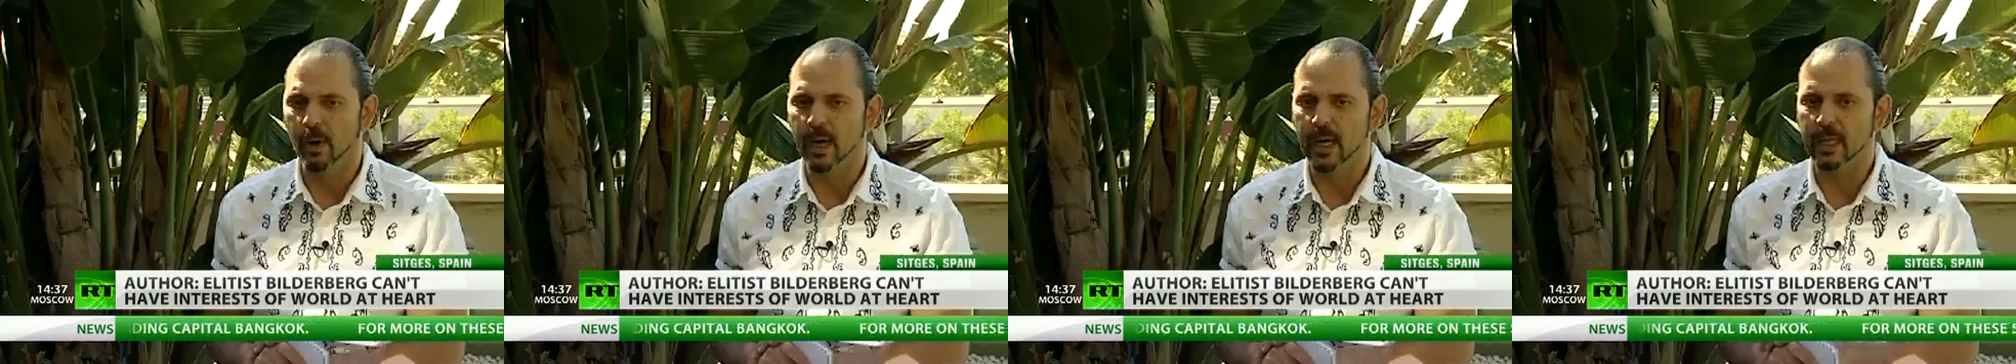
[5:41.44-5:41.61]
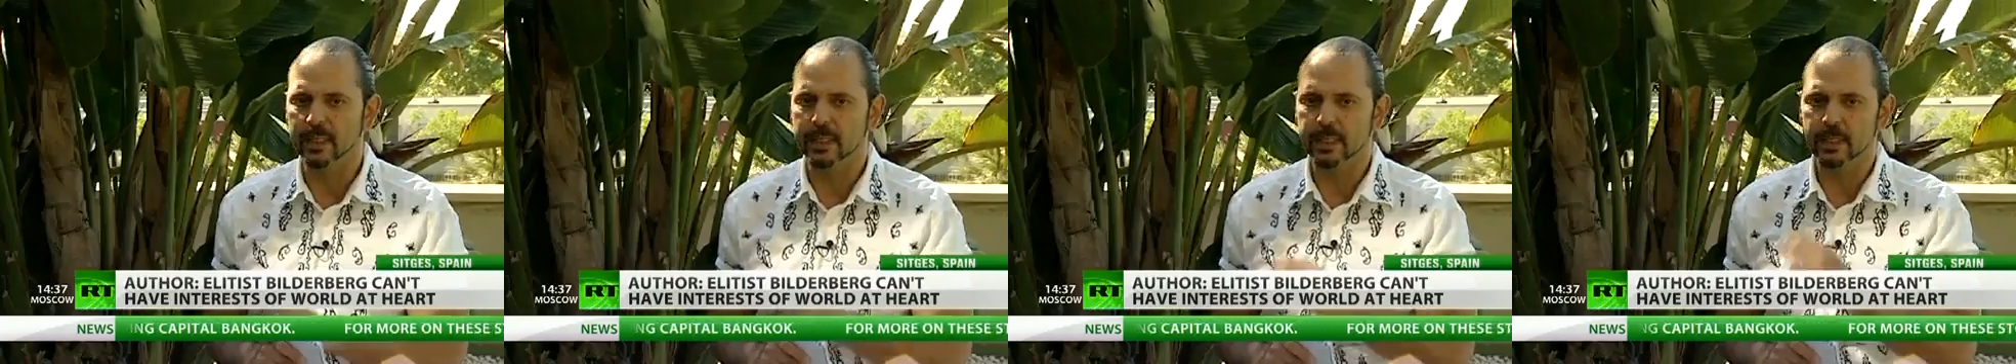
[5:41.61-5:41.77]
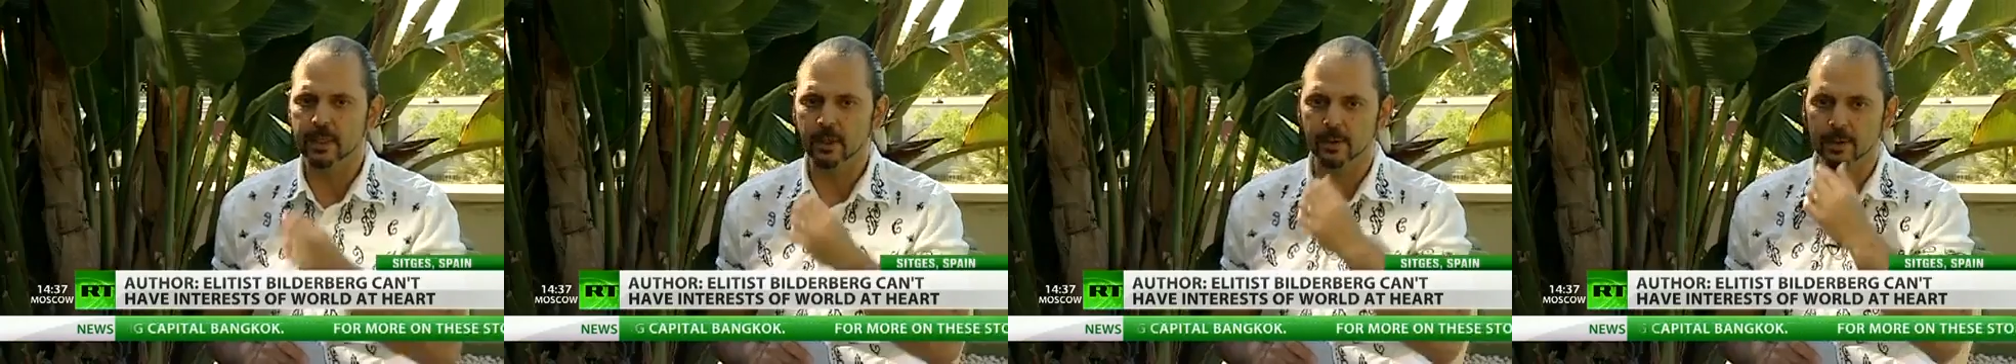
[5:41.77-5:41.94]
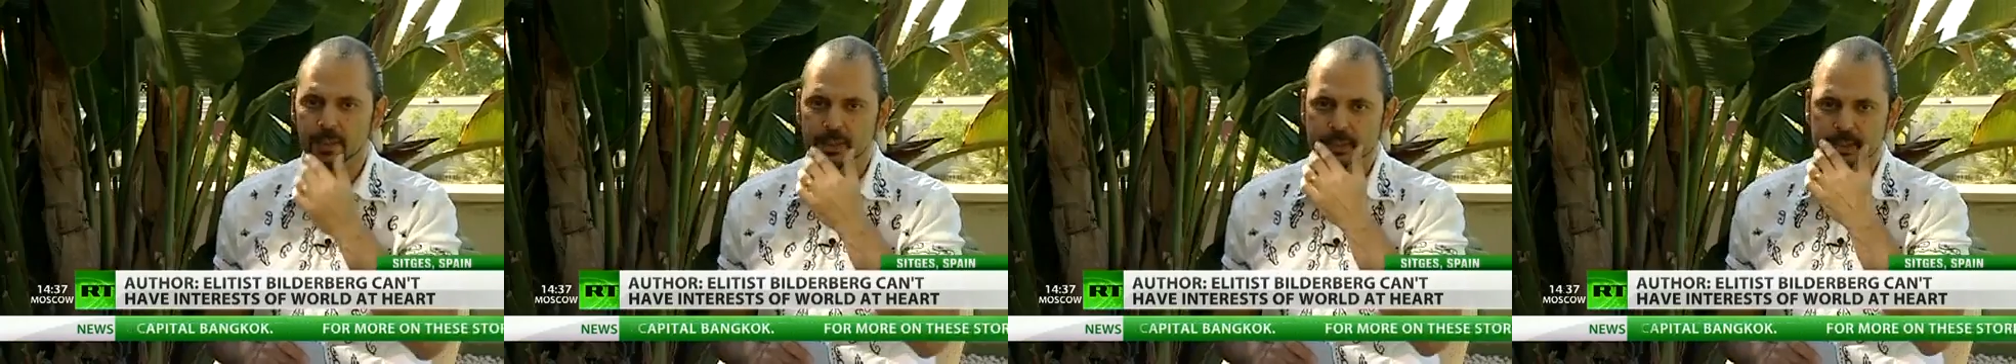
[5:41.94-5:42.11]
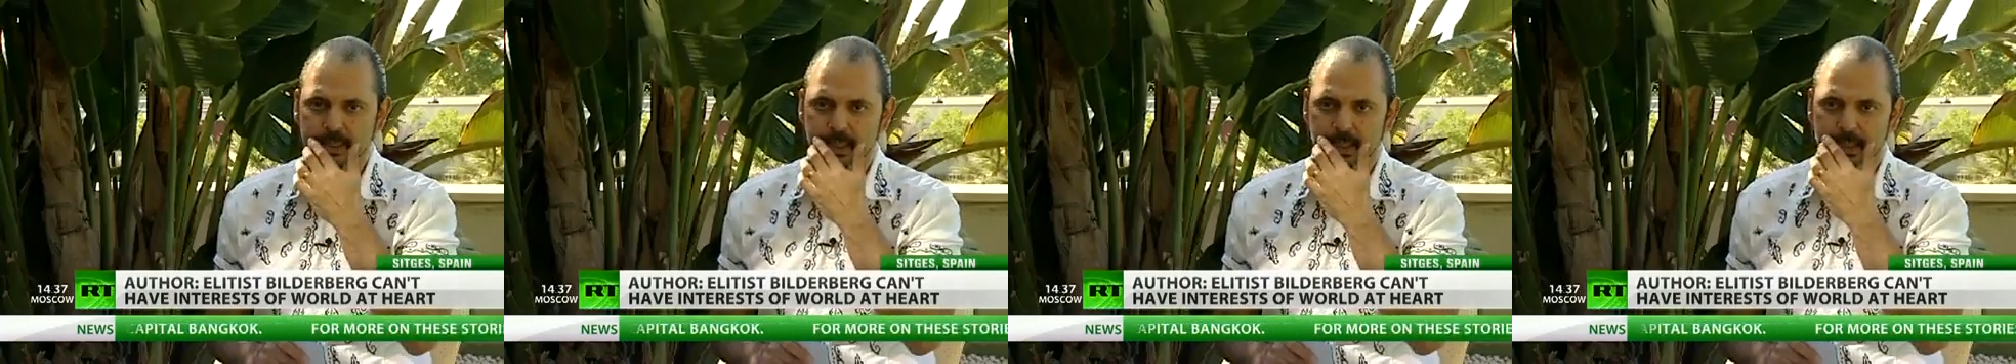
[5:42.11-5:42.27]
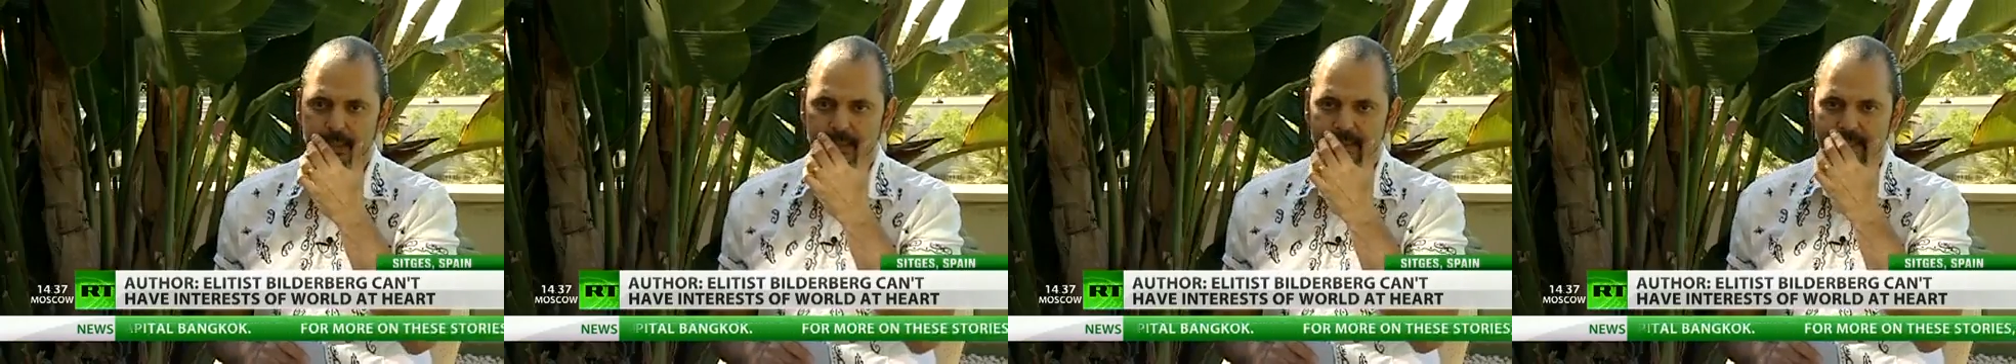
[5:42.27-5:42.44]
Well,
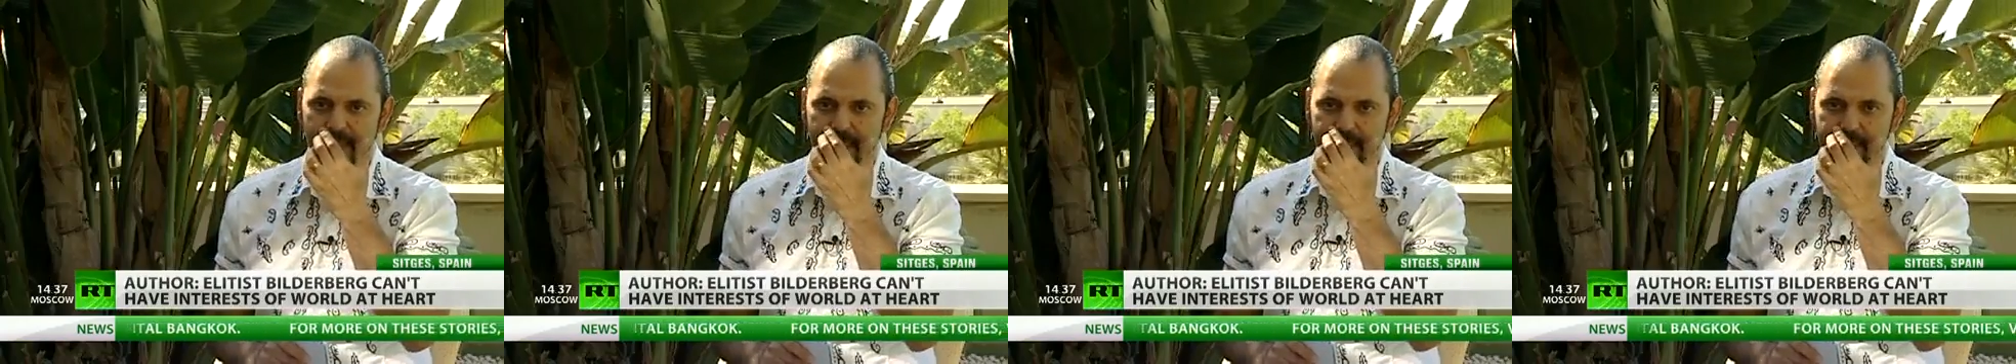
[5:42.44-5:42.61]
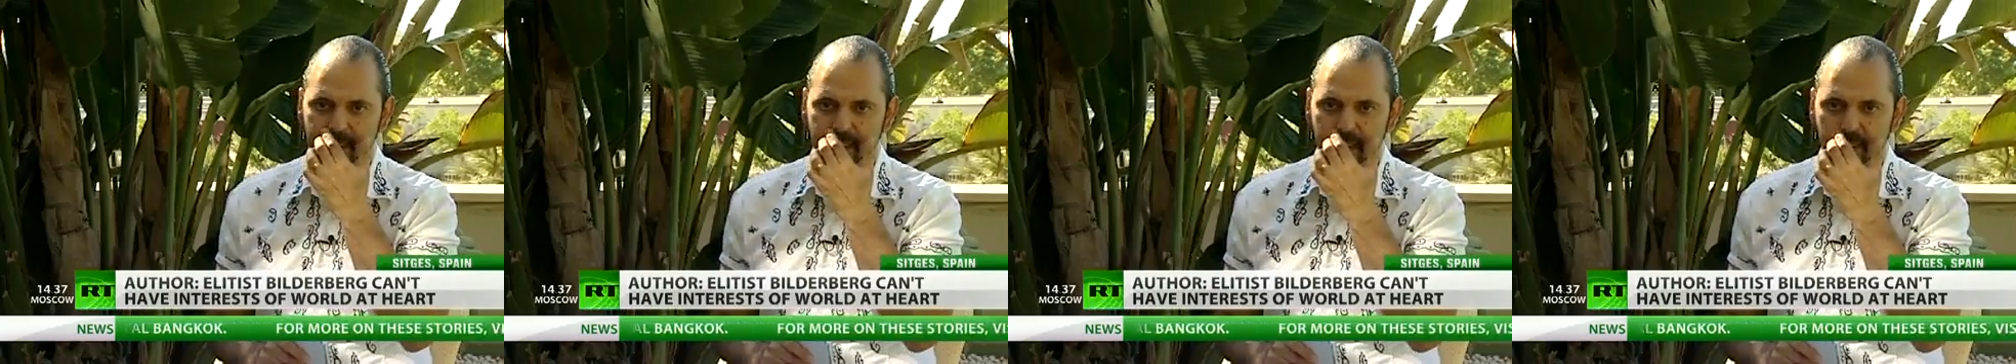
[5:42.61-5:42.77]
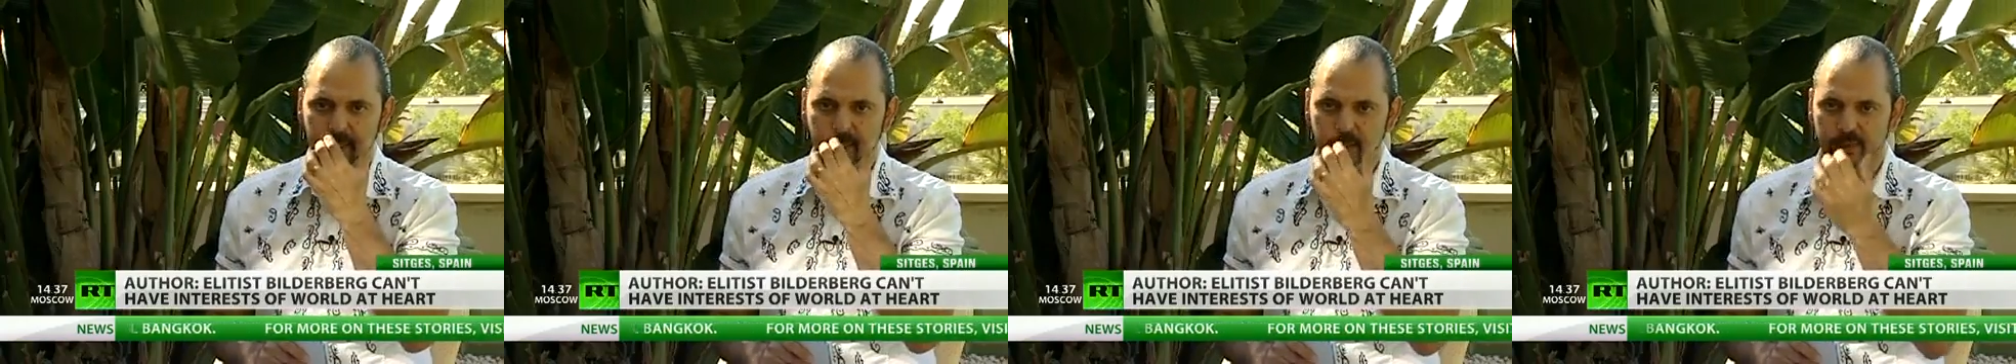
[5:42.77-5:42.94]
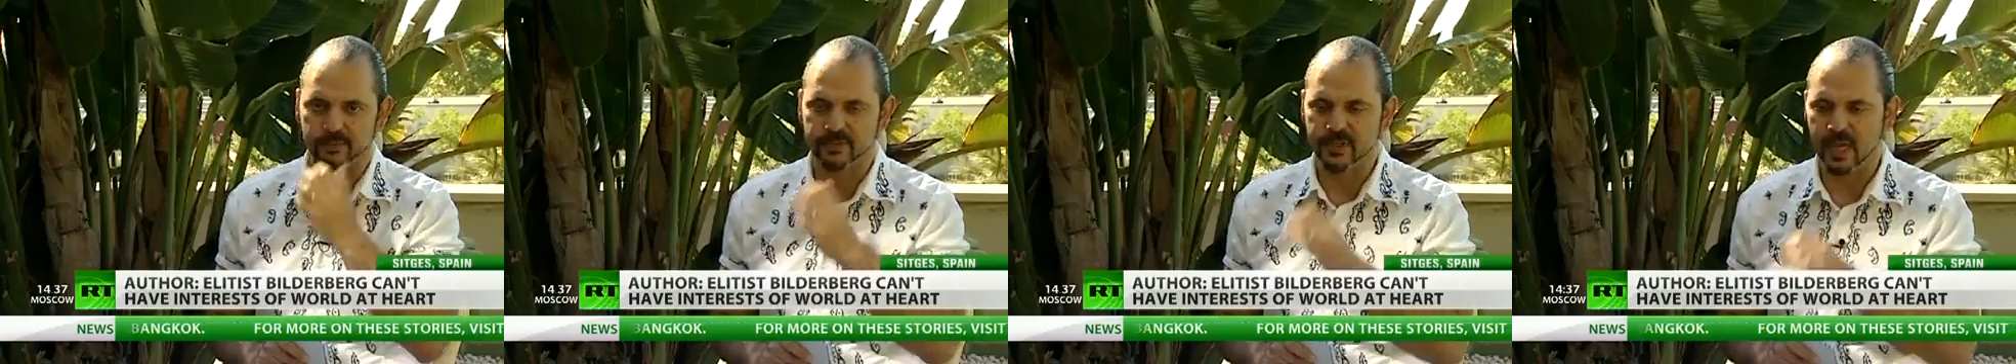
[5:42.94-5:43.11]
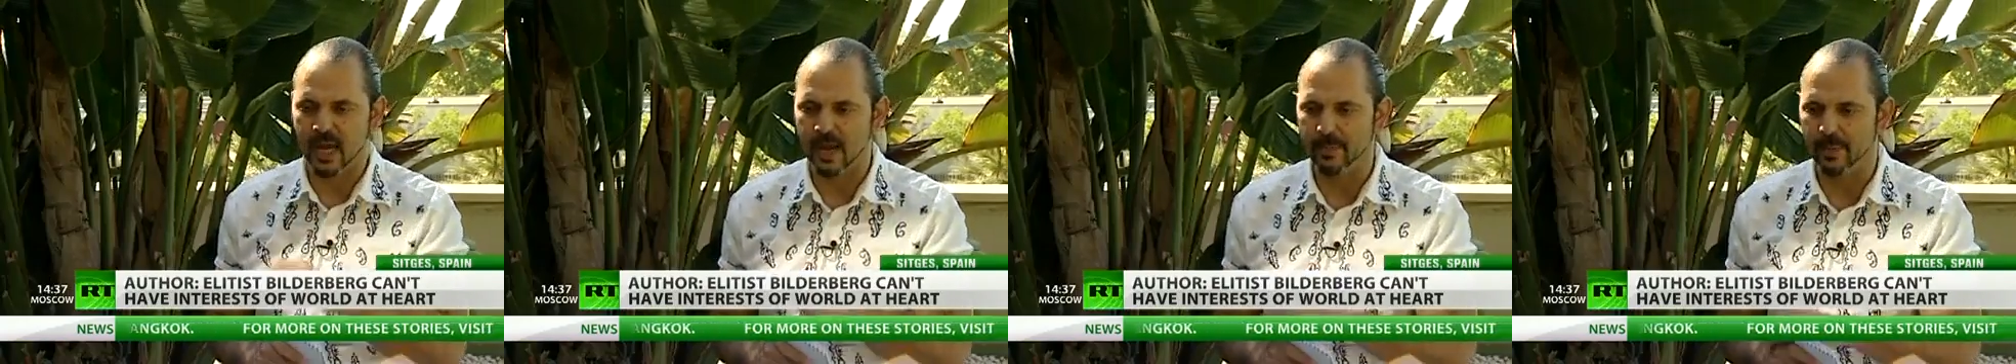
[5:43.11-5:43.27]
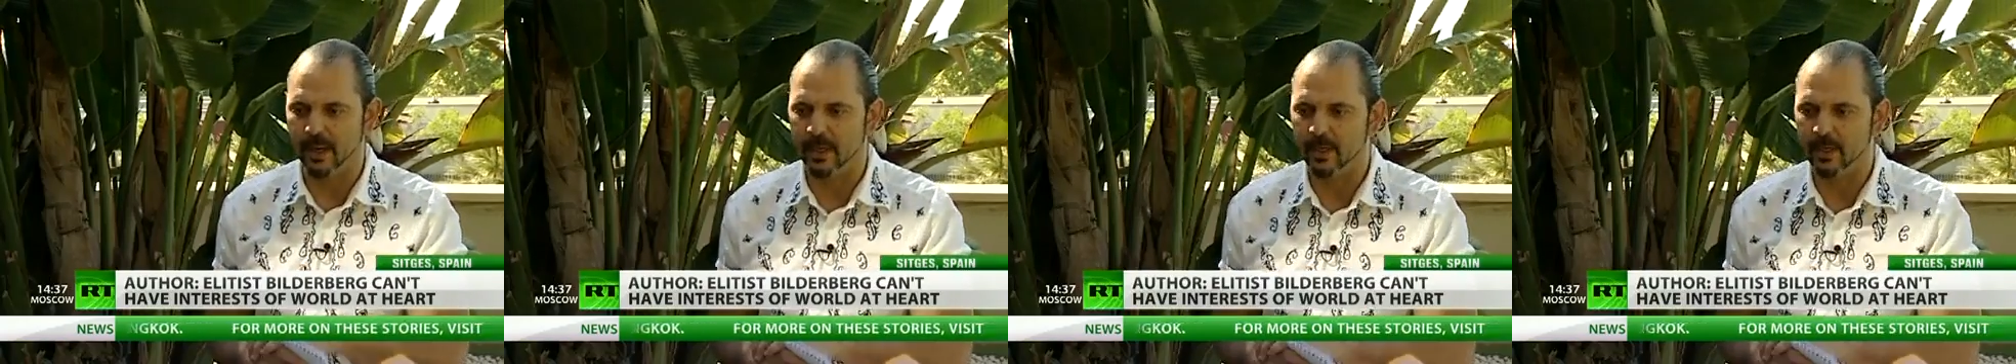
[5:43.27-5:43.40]
it takes a little bit of time.